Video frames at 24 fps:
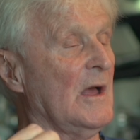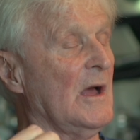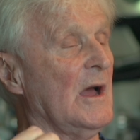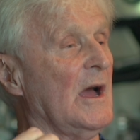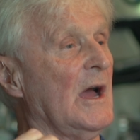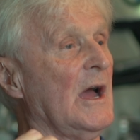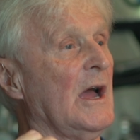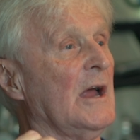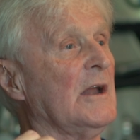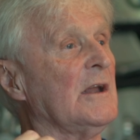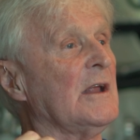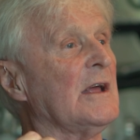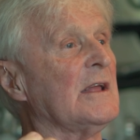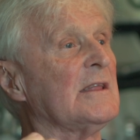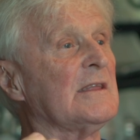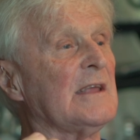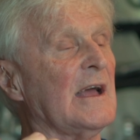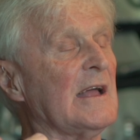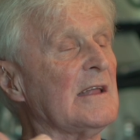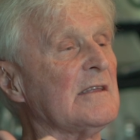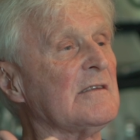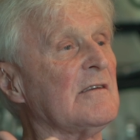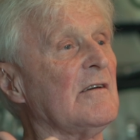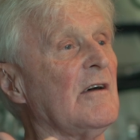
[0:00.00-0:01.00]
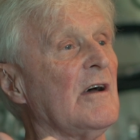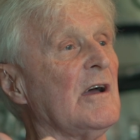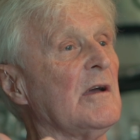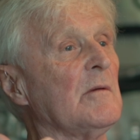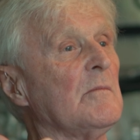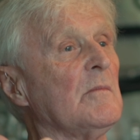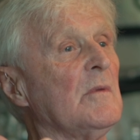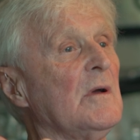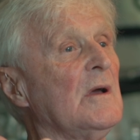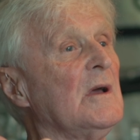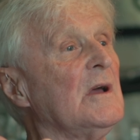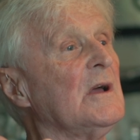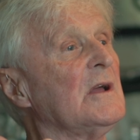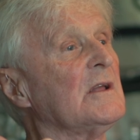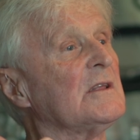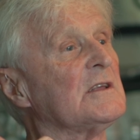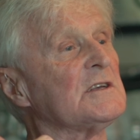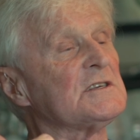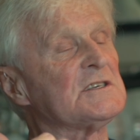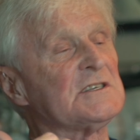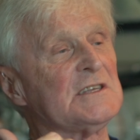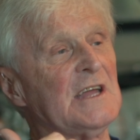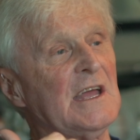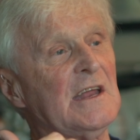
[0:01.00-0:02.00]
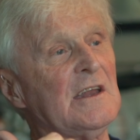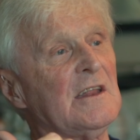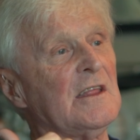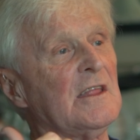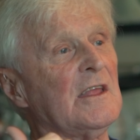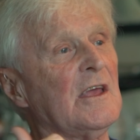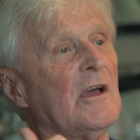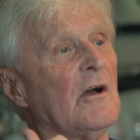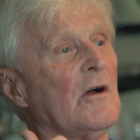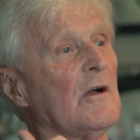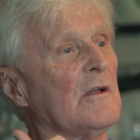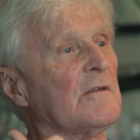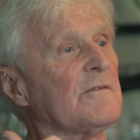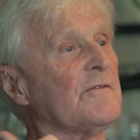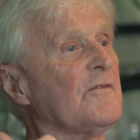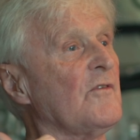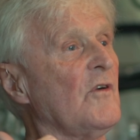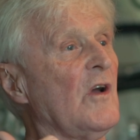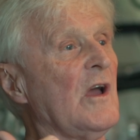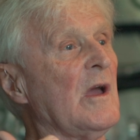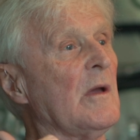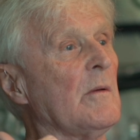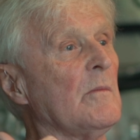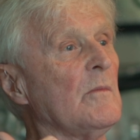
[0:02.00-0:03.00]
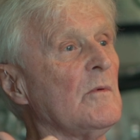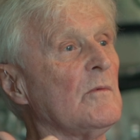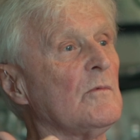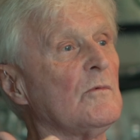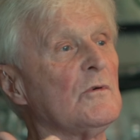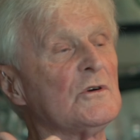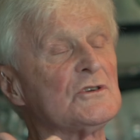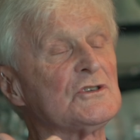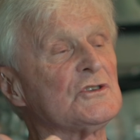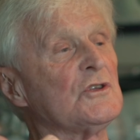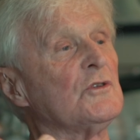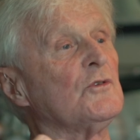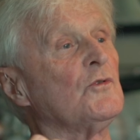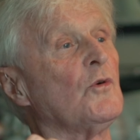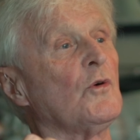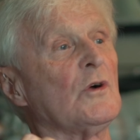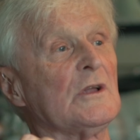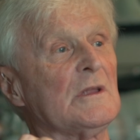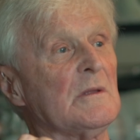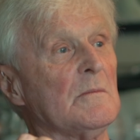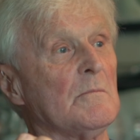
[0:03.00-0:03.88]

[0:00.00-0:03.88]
And at that time, the state-of-the-art frame was the Norton